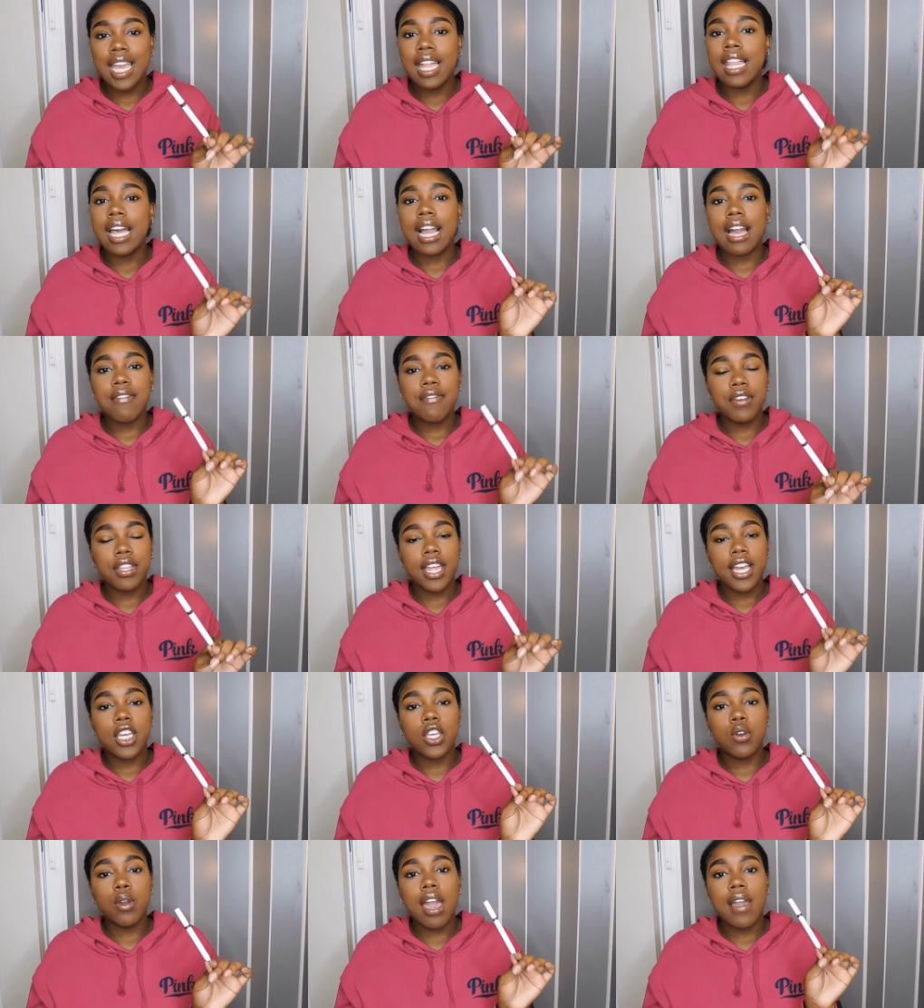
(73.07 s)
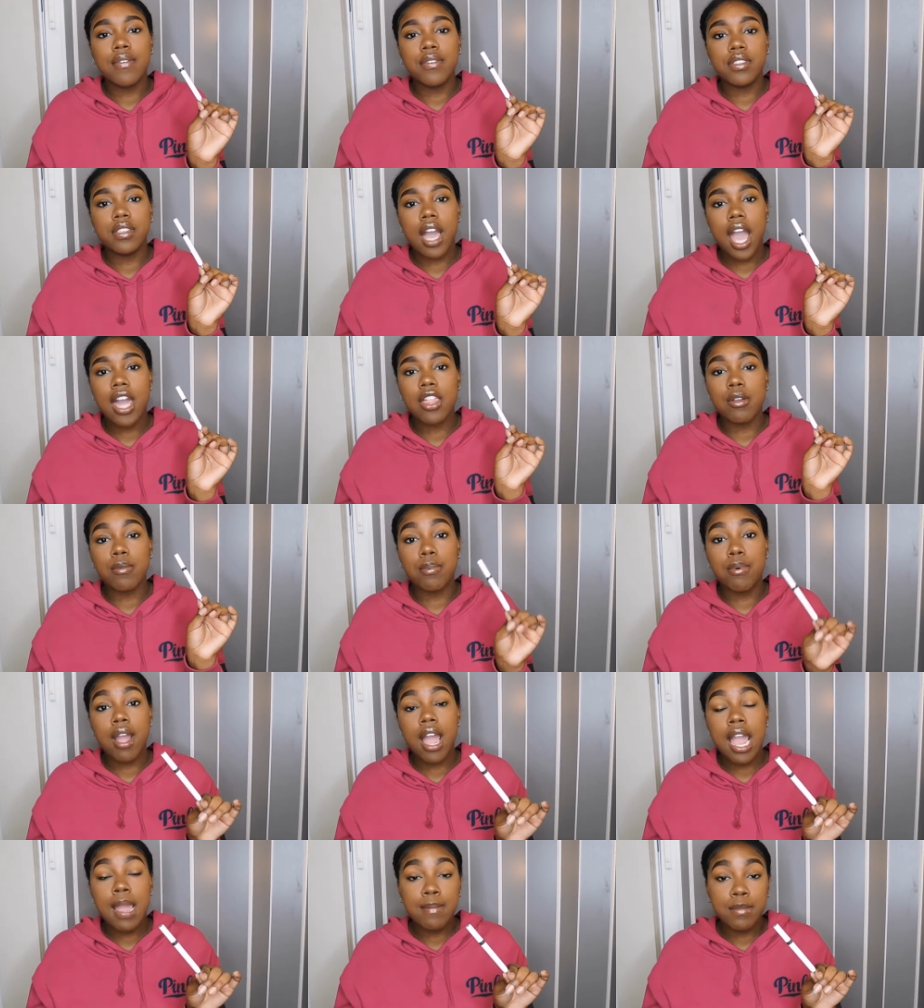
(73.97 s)
Like, I feel like you have to either
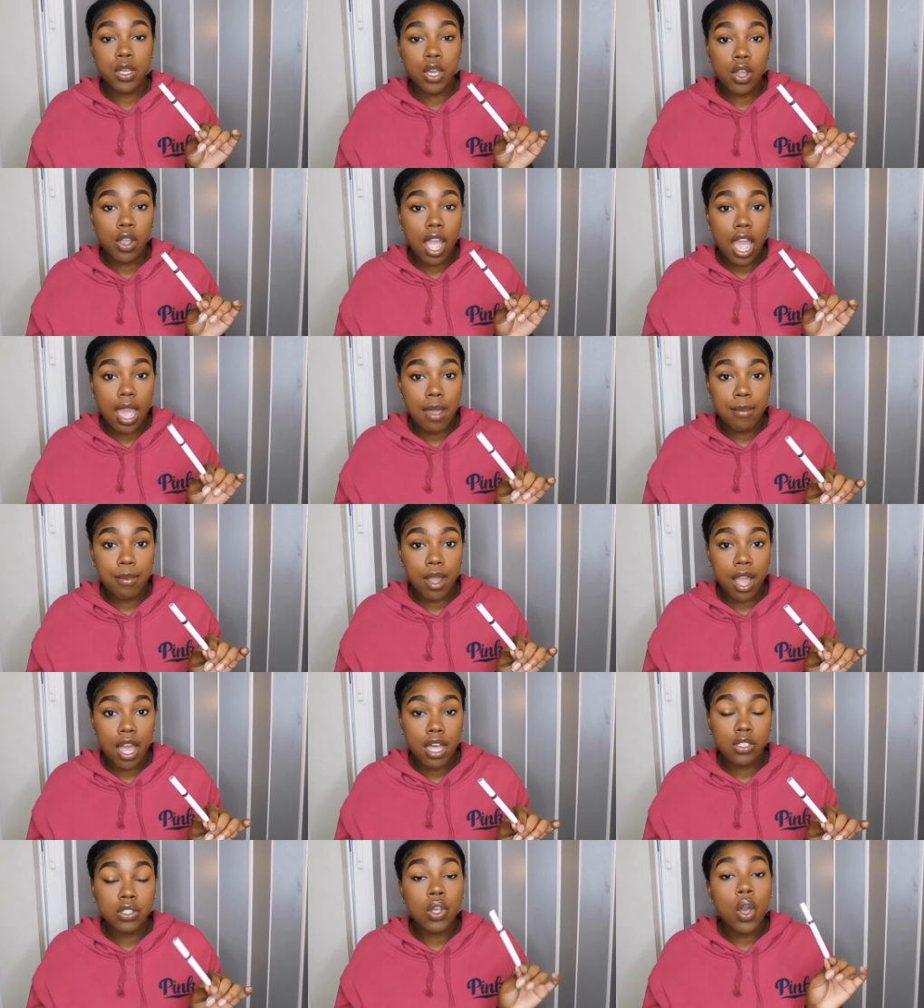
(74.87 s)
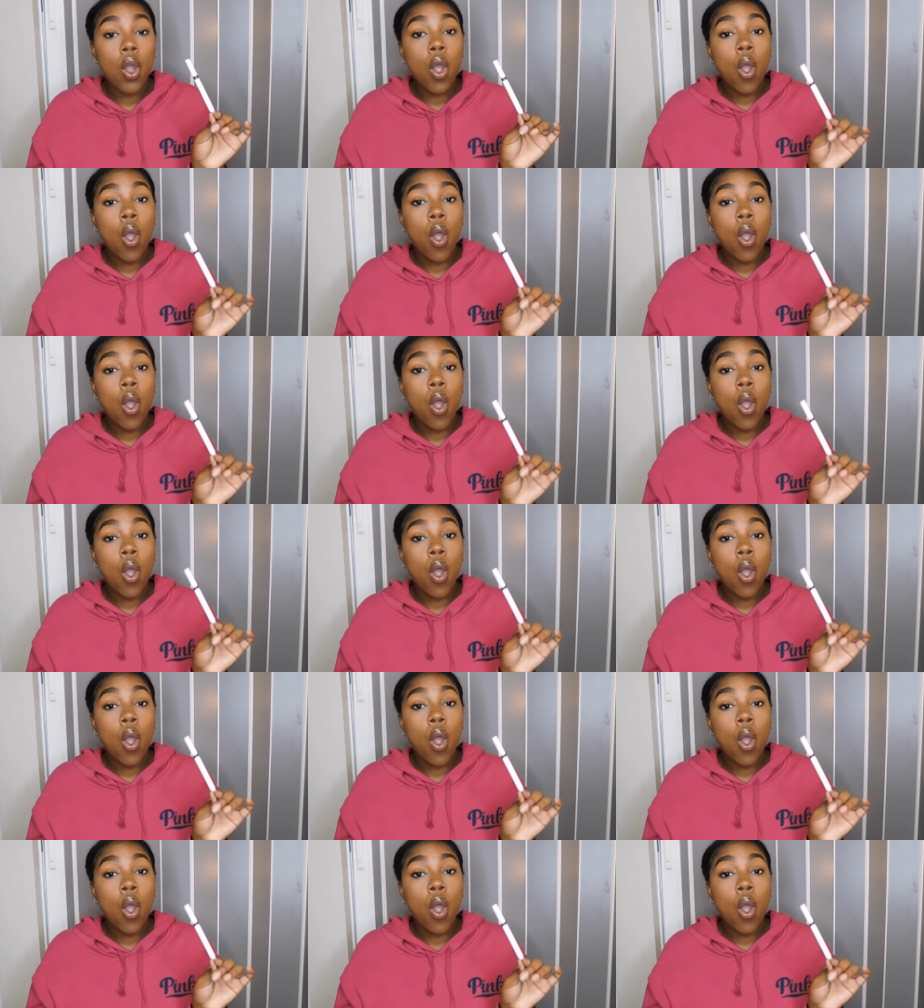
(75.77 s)
prime your eyebrows